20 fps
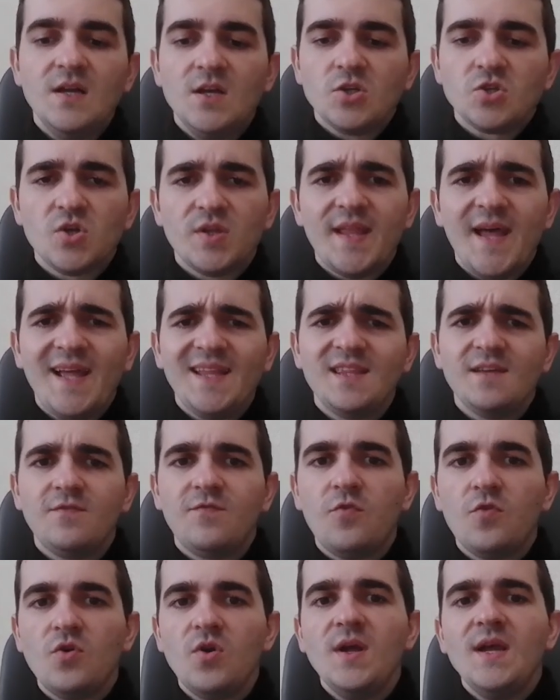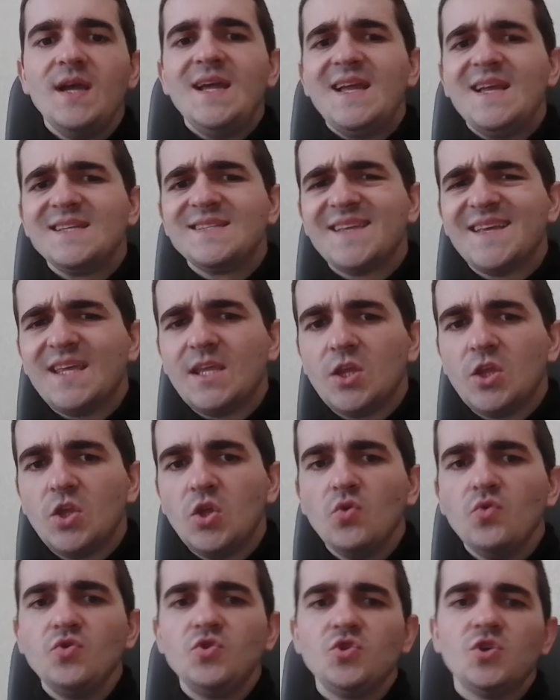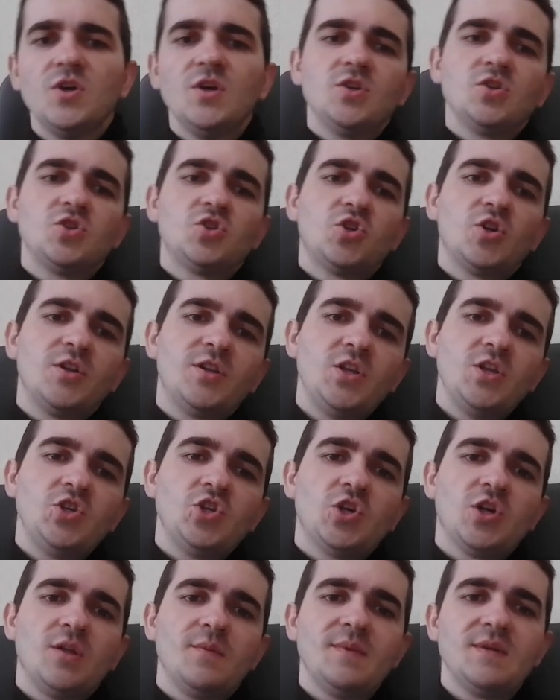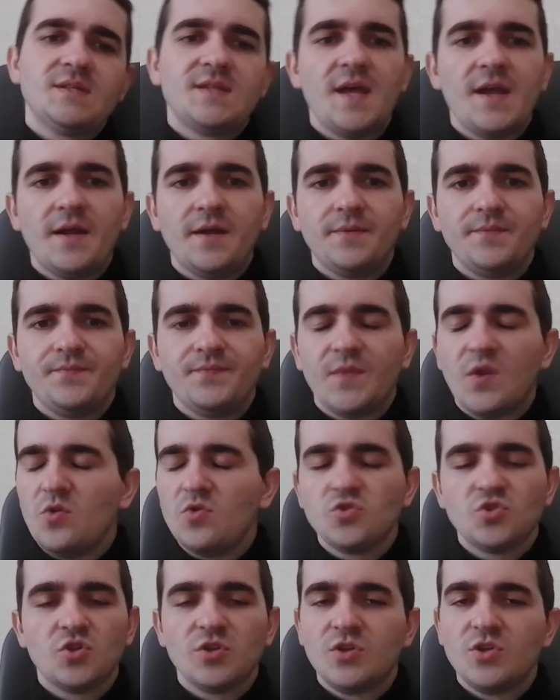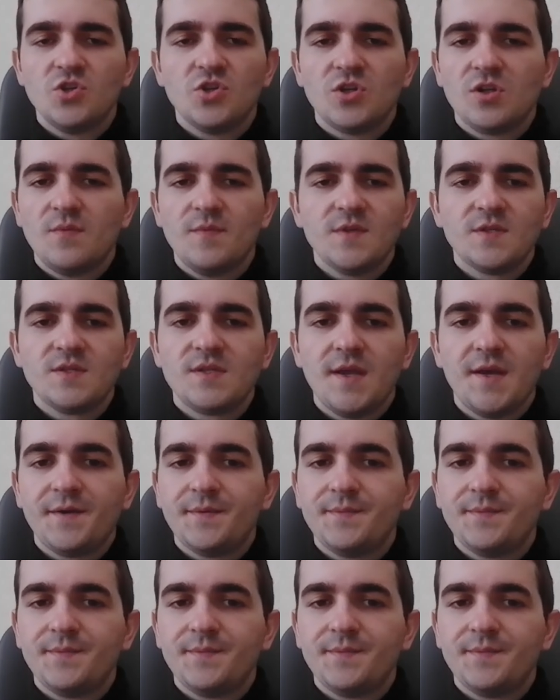So knight f4 is a huge strategical mistake. Huge strategical mistake.